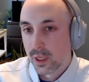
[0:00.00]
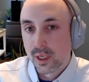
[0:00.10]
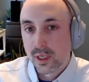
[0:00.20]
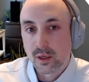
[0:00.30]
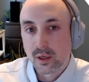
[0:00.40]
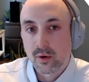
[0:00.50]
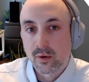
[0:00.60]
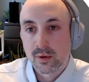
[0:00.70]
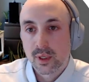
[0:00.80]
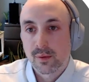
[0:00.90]

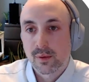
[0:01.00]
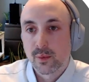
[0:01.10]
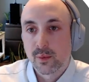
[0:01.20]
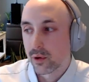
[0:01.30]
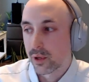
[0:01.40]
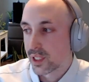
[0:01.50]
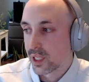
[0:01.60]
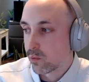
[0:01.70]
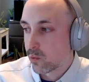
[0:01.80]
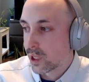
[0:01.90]
So if the majority
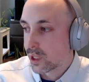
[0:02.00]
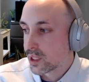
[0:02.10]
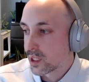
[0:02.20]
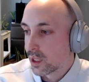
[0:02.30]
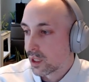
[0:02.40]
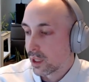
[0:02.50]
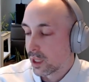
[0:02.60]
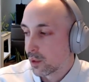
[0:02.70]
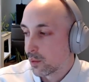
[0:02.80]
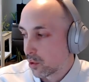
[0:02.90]
side wins,
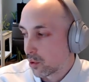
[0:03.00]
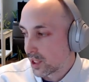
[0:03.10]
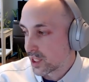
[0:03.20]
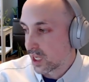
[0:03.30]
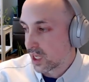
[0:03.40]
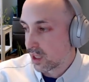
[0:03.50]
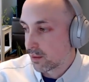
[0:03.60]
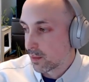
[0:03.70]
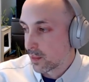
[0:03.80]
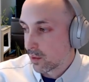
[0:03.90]
then the minority side
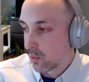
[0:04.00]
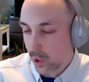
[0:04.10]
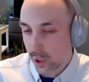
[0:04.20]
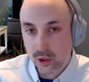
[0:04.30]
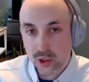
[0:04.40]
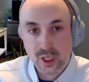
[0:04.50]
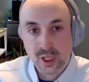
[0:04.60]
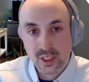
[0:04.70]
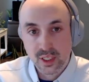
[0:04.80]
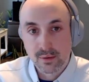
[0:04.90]
will shut
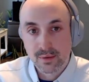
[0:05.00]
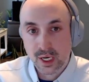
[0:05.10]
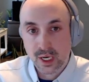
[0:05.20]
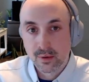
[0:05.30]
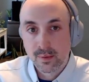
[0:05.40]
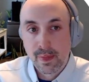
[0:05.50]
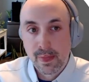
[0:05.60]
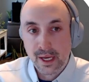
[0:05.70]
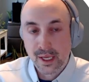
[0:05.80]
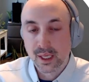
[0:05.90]
itself down,
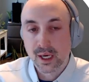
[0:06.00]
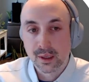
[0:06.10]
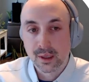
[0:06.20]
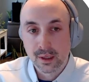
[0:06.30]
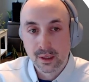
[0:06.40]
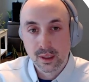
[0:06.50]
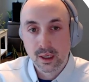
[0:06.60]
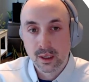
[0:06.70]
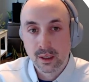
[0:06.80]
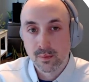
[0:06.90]
and then
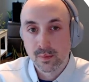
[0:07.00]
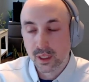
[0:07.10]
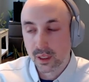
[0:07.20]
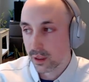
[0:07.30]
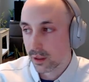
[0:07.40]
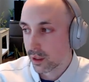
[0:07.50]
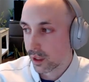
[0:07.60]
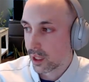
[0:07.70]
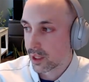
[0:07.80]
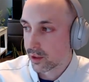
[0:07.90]
the
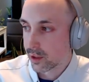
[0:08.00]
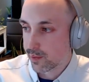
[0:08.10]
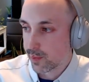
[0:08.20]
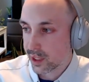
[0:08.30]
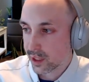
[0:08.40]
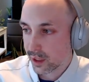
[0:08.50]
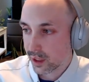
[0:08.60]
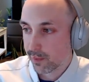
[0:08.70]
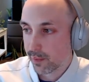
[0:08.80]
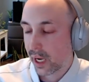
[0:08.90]
cluster is
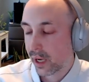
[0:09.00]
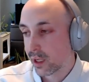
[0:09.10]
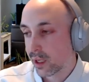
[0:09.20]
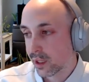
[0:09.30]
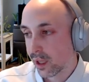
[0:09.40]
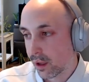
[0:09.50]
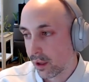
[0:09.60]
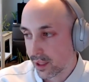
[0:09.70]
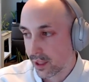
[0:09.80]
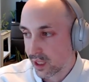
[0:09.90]
basically back in a
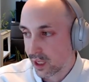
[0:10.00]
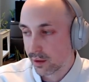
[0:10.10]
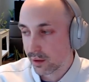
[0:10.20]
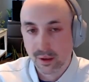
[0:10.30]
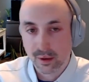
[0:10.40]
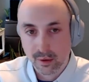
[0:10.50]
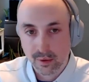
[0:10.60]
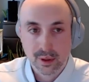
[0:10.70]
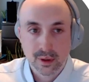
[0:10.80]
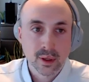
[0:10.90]
healthy state, although with